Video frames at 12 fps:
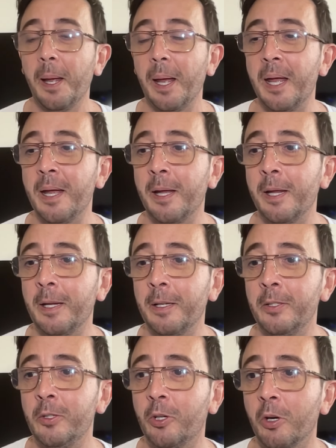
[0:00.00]

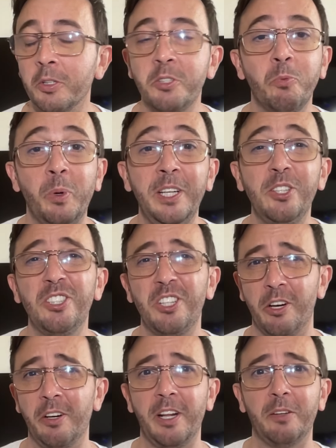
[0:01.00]
And you can't really
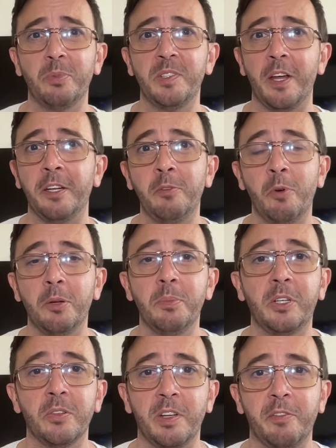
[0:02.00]
share that with anyone
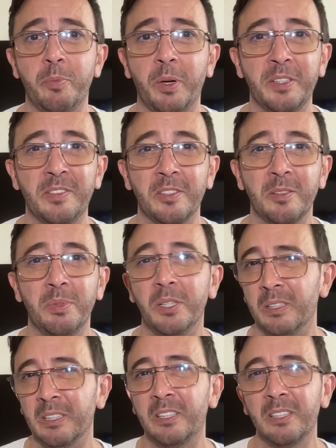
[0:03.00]
because everybody's going to be
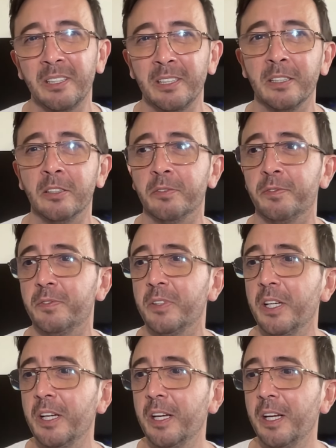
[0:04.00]
like kind of
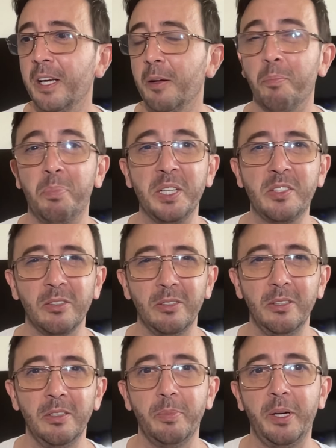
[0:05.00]

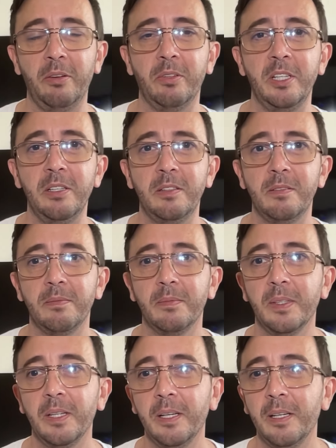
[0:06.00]
bitter about it.
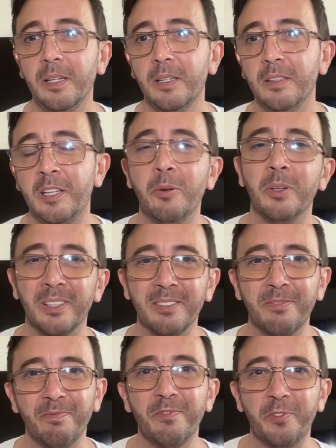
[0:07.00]
They
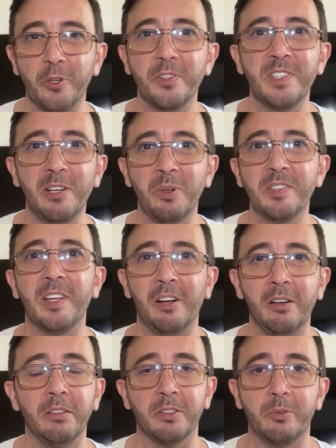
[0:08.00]
will, first, they will say,
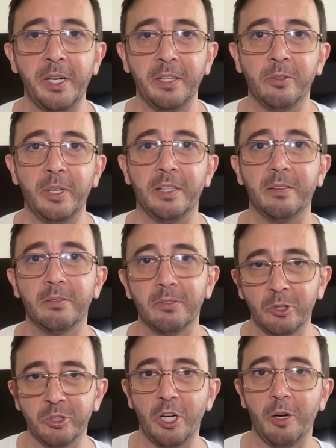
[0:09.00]
oh, great, great,
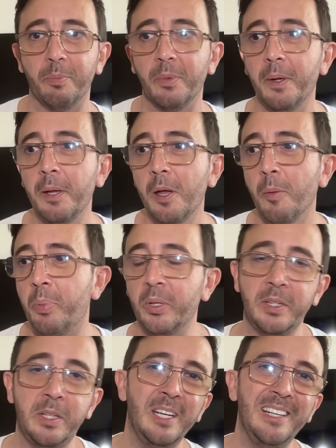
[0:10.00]
good job.
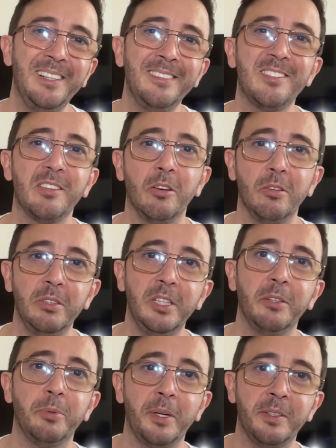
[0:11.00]
But then slowly
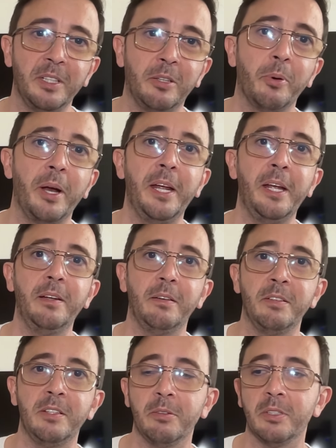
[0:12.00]
it will degrade
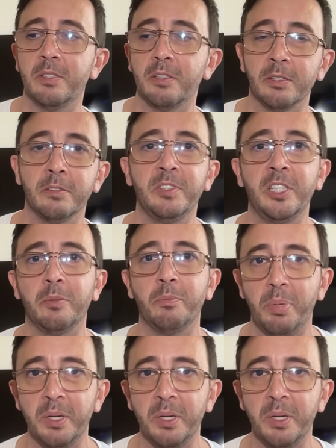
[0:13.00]
and they will kind of get